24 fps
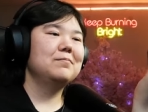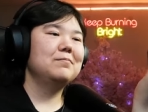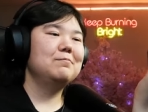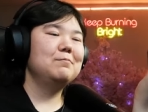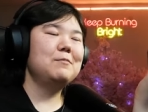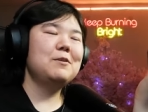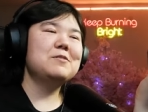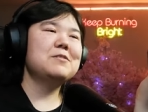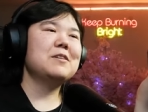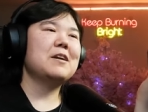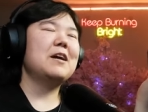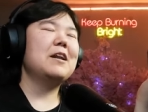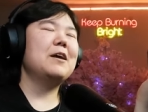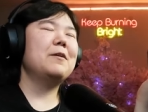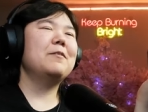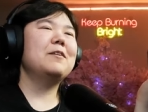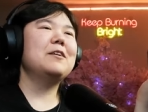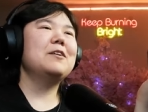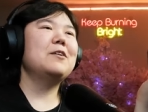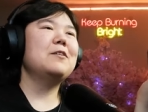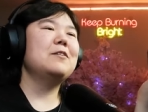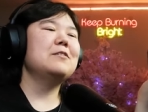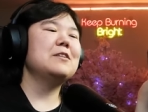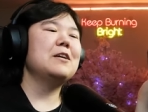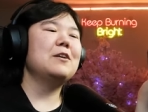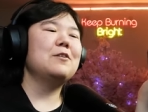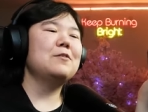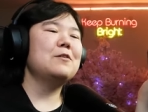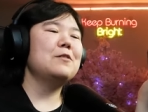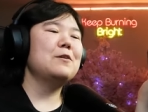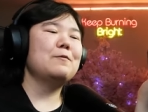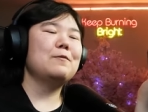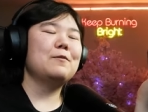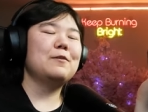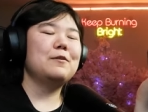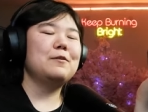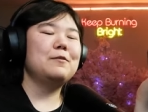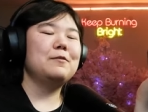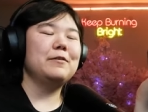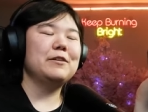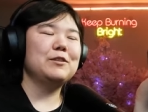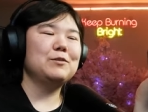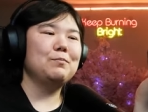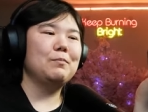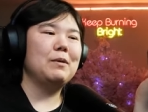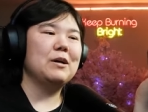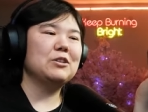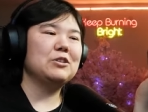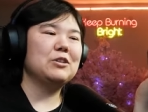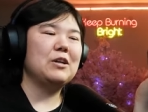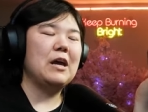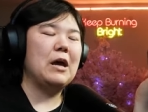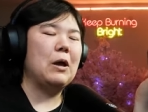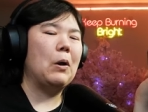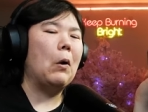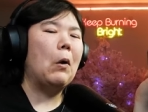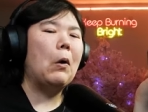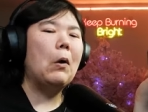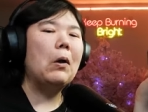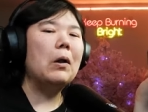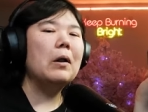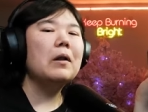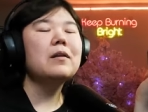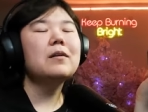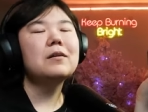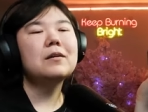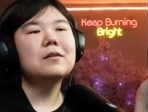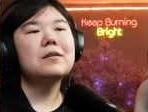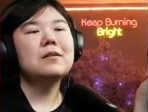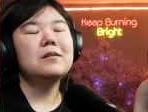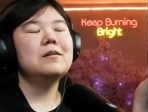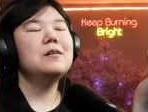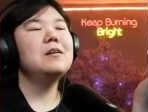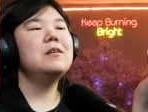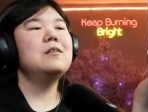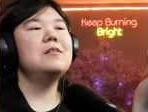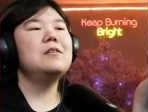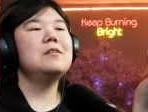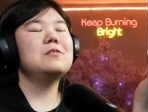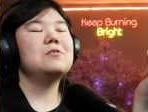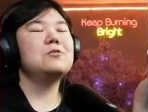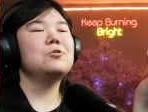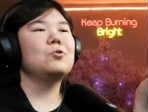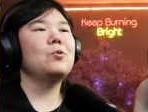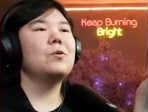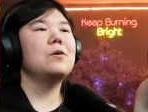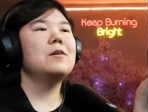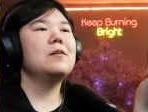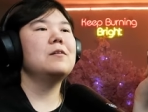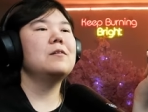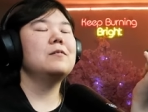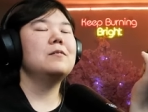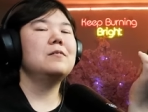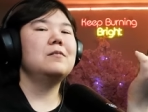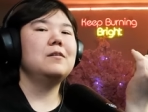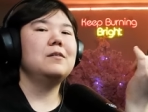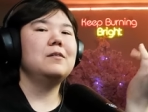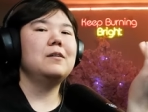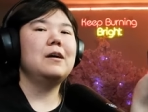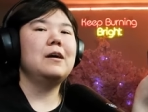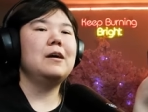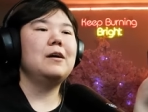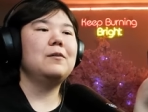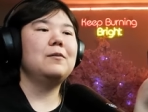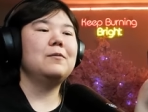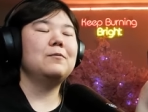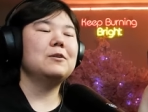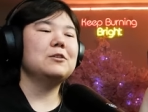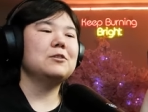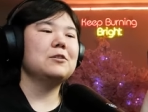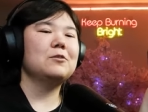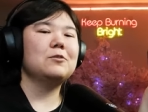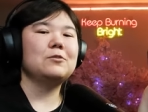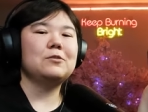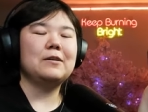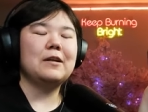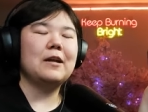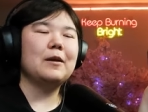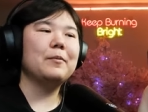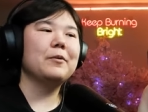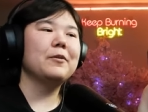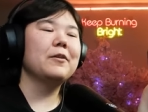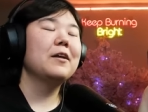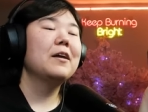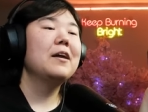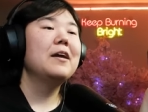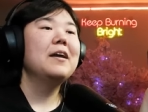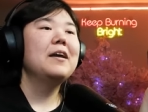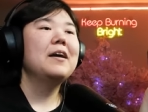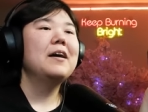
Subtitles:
I didn't really notice. I don't think there really was much at all in this short, which understandable.